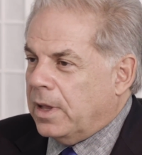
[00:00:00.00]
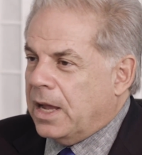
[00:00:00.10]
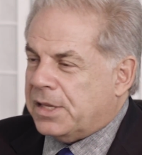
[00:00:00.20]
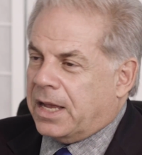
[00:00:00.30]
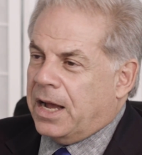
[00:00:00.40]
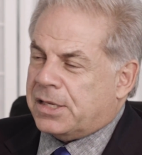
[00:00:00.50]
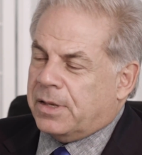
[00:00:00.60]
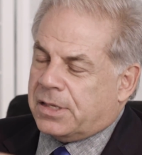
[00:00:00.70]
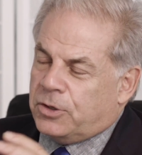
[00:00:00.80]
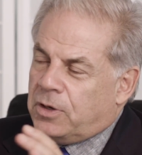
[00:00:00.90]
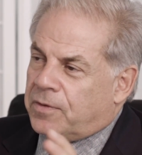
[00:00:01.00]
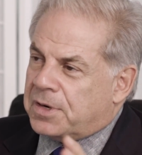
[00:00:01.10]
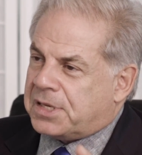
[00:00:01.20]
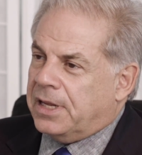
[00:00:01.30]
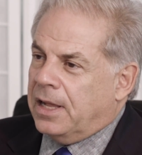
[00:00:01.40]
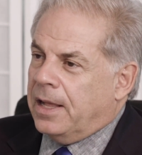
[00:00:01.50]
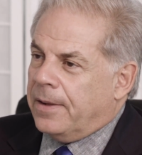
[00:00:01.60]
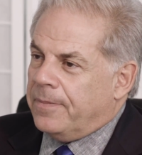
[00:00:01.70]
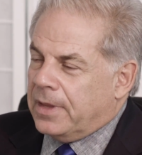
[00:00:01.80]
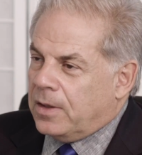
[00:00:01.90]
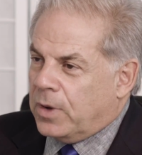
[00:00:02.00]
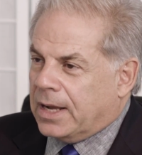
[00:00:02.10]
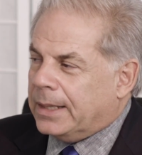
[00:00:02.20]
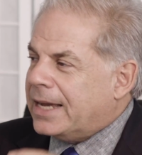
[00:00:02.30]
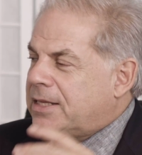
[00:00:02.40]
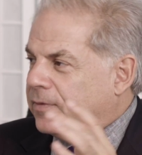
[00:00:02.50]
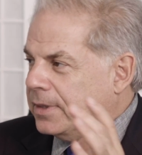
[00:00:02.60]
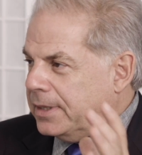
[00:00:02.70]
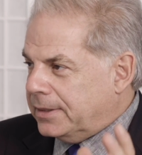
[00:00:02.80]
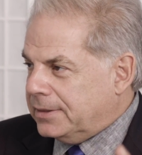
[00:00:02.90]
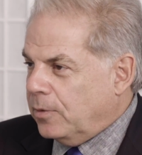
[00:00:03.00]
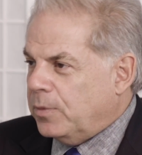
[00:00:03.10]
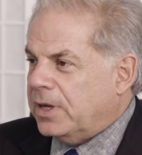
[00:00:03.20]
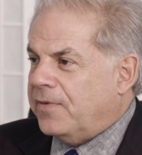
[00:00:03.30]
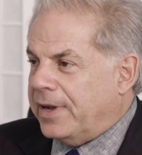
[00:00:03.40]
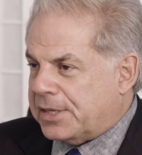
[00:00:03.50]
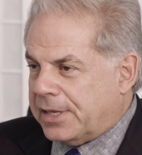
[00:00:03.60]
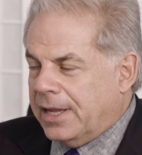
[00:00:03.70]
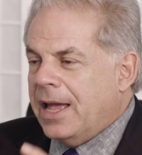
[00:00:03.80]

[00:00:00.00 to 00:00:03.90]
As a universe, collectively, we advance.